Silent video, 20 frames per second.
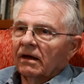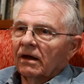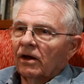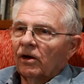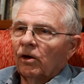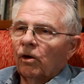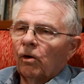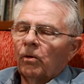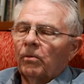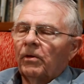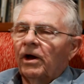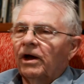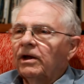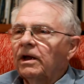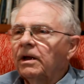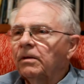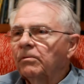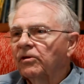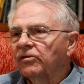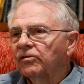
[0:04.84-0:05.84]
Hello, my
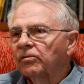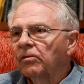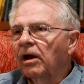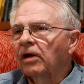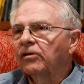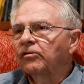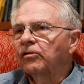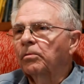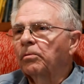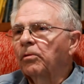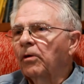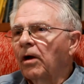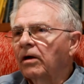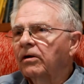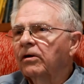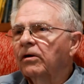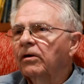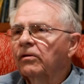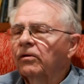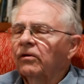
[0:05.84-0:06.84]
name is Roger
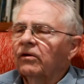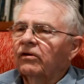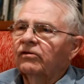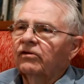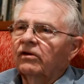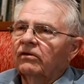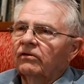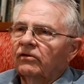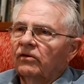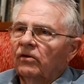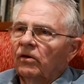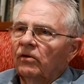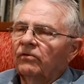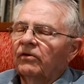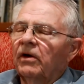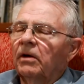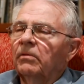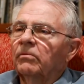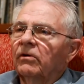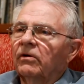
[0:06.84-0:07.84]
Brucker. This is
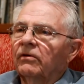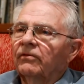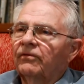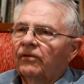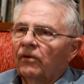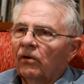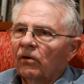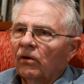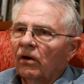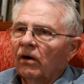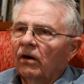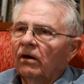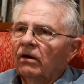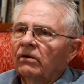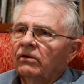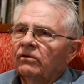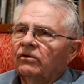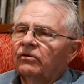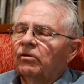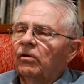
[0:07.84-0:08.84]
November 4,
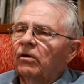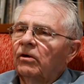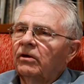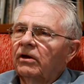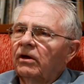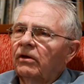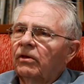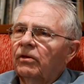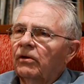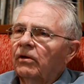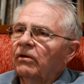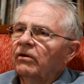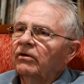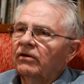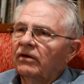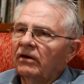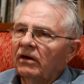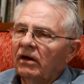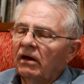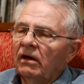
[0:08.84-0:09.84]

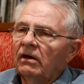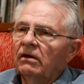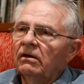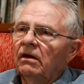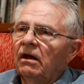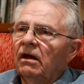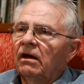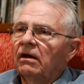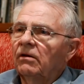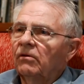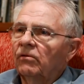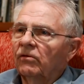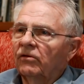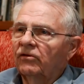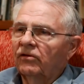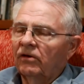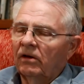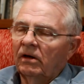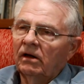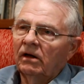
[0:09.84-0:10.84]
2013. We're
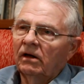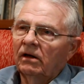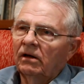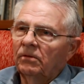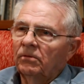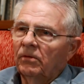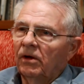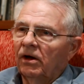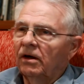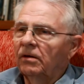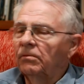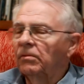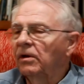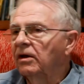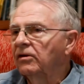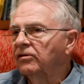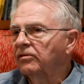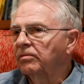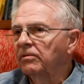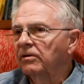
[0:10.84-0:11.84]
sitting in my
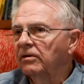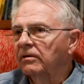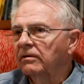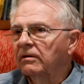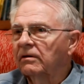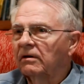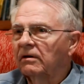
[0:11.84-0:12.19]
basement